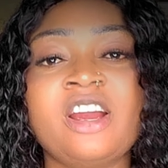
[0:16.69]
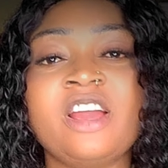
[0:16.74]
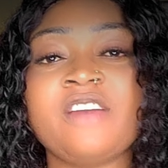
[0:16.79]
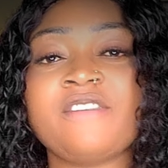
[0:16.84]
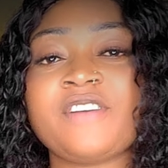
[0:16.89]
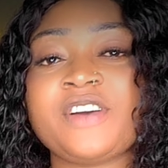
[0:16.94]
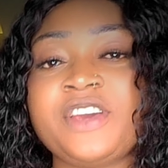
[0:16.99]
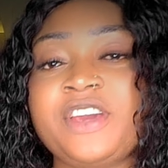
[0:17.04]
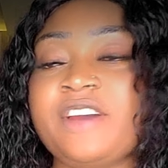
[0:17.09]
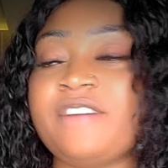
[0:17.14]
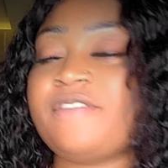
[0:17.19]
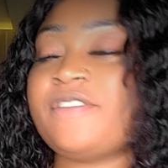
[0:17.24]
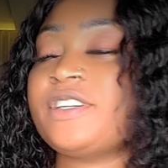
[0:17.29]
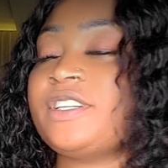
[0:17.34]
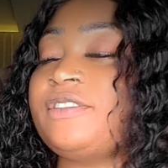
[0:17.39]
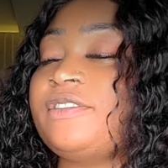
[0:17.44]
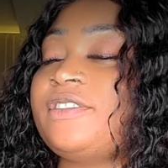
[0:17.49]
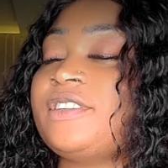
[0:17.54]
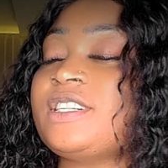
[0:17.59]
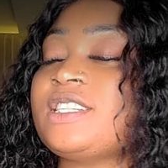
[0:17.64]
If you're here
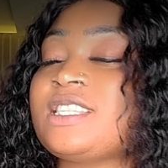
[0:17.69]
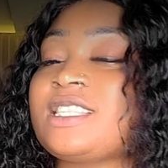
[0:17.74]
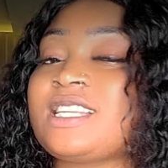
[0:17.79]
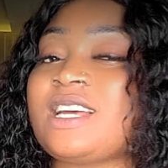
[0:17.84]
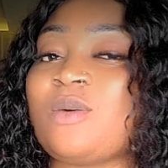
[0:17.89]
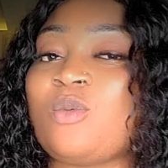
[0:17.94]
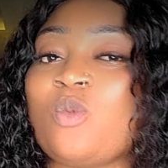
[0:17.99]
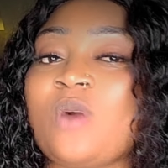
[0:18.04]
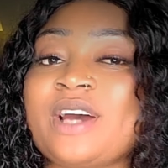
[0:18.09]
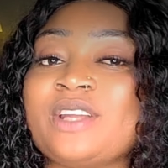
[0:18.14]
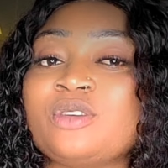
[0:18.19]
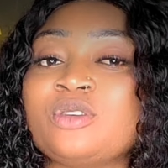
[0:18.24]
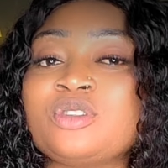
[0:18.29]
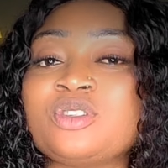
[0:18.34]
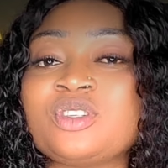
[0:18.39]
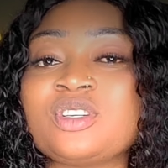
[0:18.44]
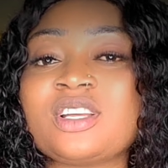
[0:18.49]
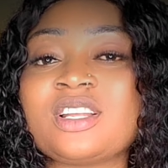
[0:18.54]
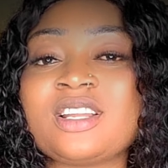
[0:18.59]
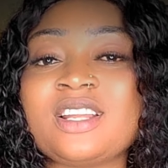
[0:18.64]
for the first time, why
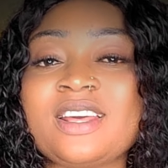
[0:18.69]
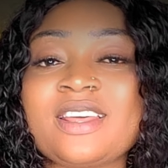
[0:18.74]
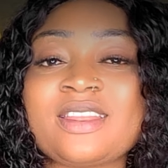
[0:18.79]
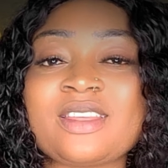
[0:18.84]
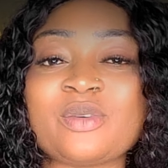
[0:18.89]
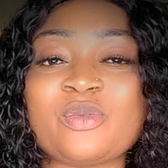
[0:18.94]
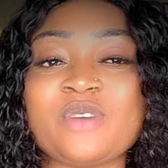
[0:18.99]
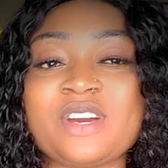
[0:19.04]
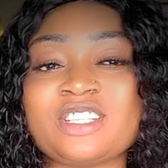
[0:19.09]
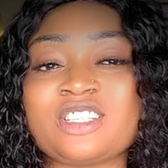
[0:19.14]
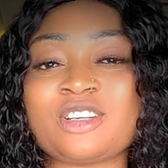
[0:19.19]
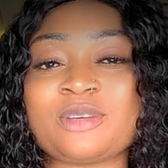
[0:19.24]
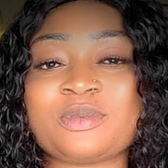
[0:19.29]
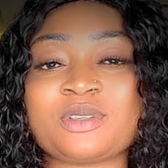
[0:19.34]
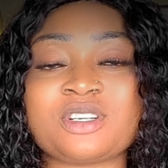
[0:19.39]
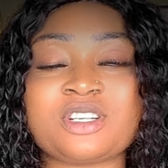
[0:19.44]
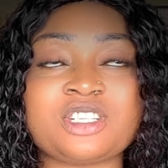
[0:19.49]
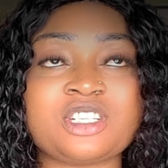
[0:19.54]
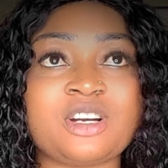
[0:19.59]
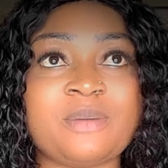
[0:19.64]
don't you click the red
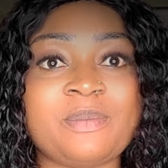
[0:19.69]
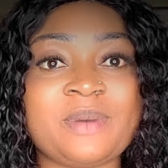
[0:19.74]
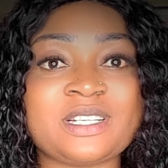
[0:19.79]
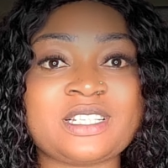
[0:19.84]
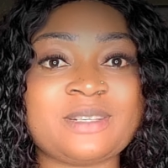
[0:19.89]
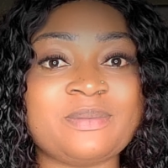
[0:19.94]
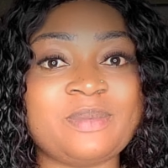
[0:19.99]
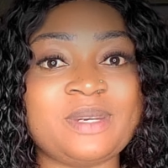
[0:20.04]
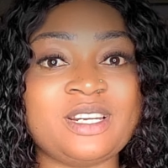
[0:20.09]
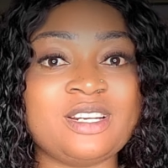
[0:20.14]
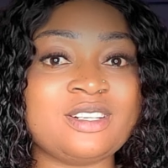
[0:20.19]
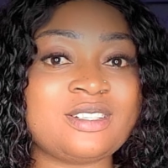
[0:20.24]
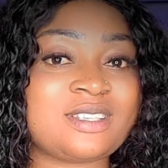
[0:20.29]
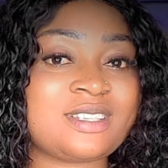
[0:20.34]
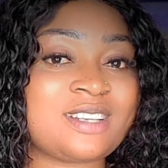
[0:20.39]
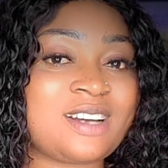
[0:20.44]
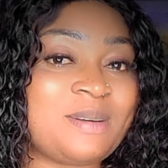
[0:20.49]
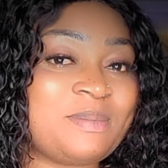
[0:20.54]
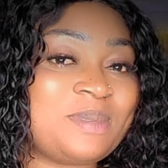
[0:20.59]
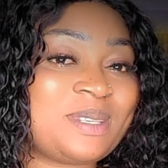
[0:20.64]
subscription button below,
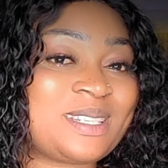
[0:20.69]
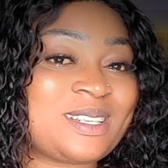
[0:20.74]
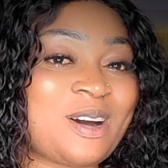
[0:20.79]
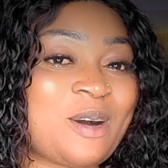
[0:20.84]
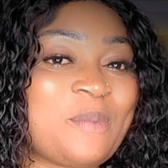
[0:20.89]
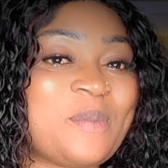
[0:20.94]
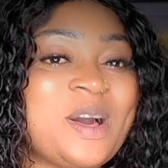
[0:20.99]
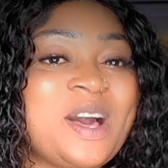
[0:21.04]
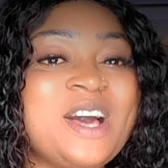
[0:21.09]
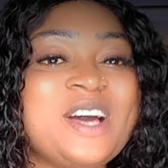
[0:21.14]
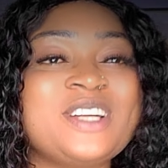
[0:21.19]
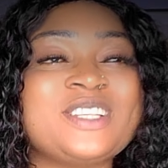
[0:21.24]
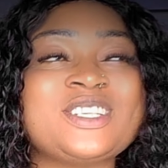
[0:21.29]
thumbs up,